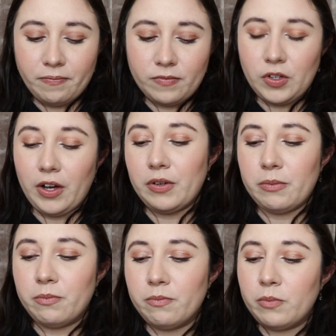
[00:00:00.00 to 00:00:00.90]
So I would
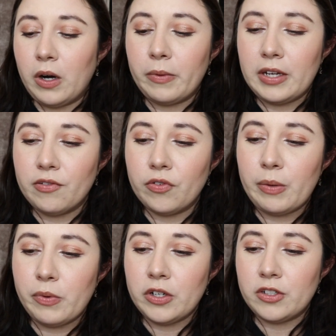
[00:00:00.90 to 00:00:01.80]
probably never
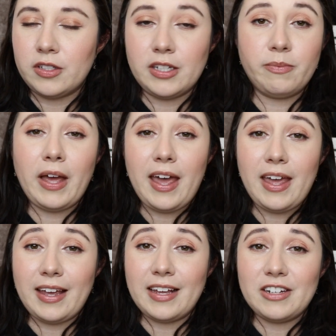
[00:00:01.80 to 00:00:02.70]
repurchase this. But
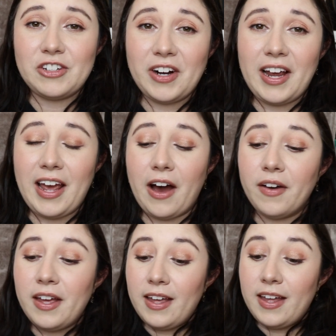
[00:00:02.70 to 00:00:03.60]
hey, I get to try it out.
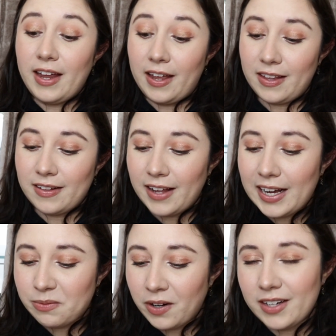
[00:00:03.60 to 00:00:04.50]
And then the
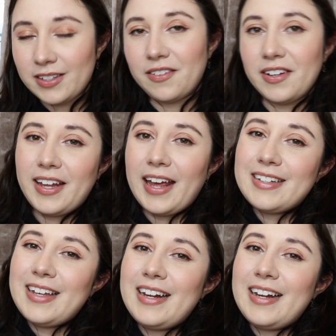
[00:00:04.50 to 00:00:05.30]
last product, I really can't say